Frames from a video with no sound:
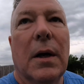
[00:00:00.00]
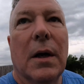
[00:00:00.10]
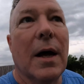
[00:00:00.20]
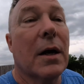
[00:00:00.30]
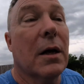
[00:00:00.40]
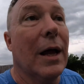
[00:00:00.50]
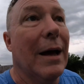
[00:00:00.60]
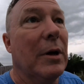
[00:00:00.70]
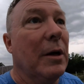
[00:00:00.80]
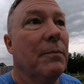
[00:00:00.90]
A lot of
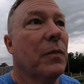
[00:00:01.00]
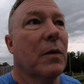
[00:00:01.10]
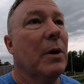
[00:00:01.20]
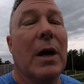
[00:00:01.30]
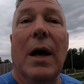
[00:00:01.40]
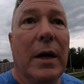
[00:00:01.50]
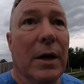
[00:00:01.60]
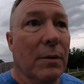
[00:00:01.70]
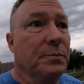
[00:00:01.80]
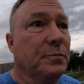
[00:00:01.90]
calamity, but not
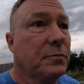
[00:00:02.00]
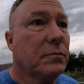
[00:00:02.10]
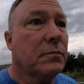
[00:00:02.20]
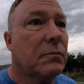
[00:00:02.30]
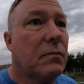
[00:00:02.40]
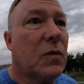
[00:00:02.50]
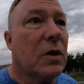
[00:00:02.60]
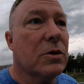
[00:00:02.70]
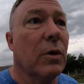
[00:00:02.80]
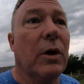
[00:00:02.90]
here.
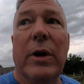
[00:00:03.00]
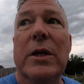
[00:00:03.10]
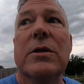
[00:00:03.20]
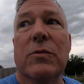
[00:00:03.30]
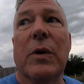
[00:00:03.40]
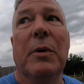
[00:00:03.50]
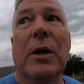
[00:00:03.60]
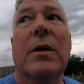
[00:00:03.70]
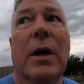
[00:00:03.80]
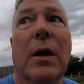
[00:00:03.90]
It's one of the reasons we
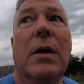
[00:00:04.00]
built here.